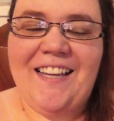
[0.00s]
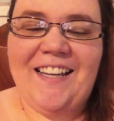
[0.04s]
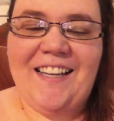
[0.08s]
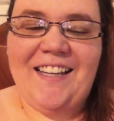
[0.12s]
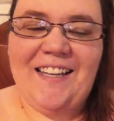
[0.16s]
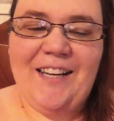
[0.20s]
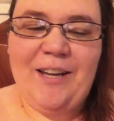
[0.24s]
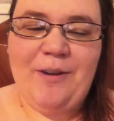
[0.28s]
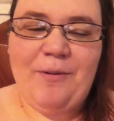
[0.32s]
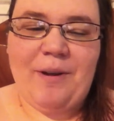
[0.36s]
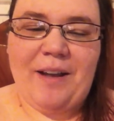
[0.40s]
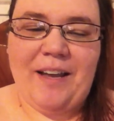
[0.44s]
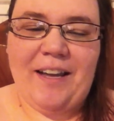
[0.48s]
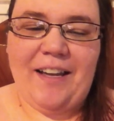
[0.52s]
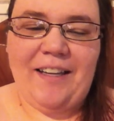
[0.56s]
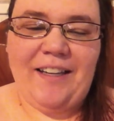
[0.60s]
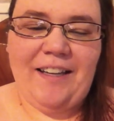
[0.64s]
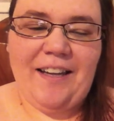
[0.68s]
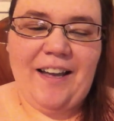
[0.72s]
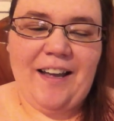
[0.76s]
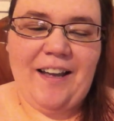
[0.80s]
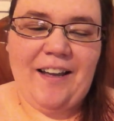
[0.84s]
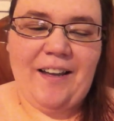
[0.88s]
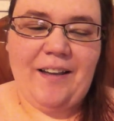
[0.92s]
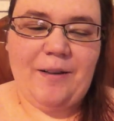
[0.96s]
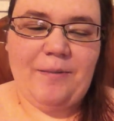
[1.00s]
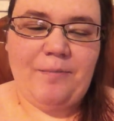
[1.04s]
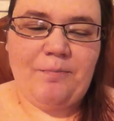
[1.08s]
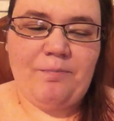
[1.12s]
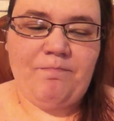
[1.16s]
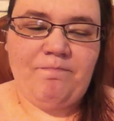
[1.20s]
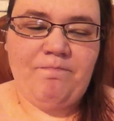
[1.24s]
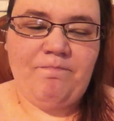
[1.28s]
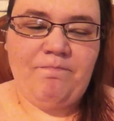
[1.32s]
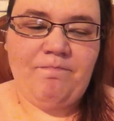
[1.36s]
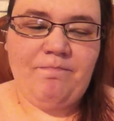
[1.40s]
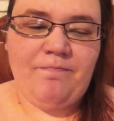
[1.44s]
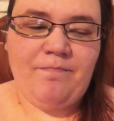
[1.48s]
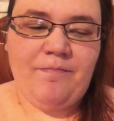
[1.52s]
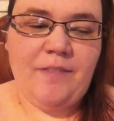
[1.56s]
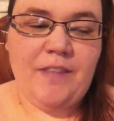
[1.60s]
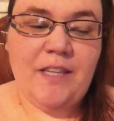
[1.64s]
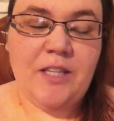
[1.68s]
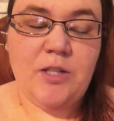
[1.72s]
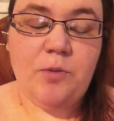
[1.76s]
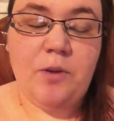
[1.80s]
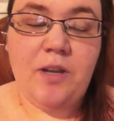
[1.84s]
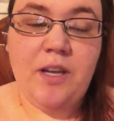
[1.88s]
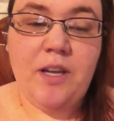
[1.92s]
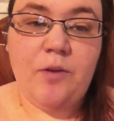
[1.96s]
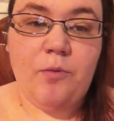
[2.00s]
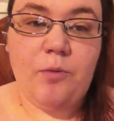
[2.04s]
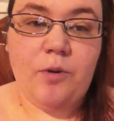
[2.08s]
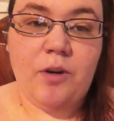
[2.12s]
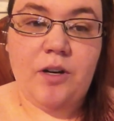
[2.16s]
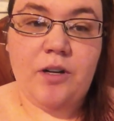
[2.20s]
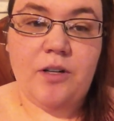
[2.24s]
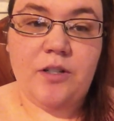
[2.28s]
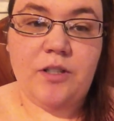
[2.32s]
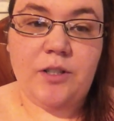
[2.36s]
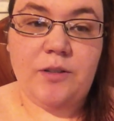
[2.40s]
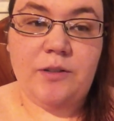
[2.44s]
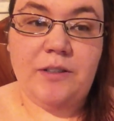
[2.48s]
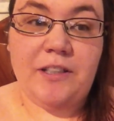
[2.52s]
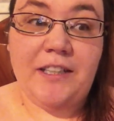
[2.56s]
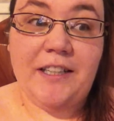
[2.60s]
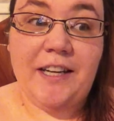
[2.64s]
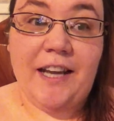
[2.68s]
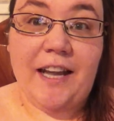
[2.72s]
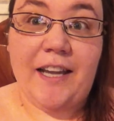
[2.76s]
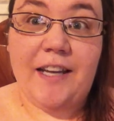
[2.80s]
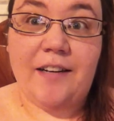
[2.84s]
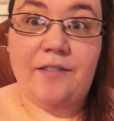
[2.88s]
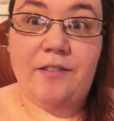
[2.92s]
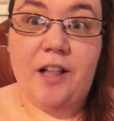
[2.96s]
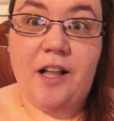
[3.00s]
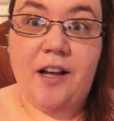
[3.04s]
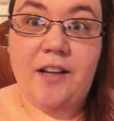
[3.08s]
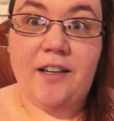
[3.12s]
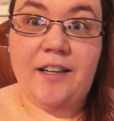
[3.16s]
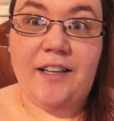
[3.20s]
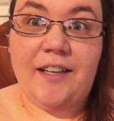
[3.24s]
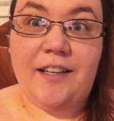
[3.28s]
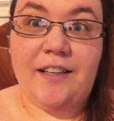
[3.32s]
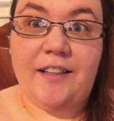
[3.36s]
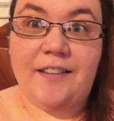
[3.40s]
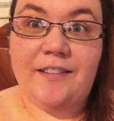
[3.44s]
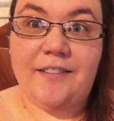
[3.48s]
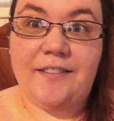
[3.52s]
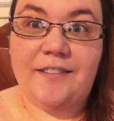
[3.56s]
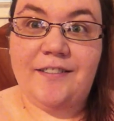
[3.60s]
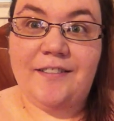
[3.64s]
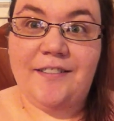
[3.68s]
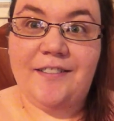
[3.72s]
Anyway, um, this week we're doing naked vlogging.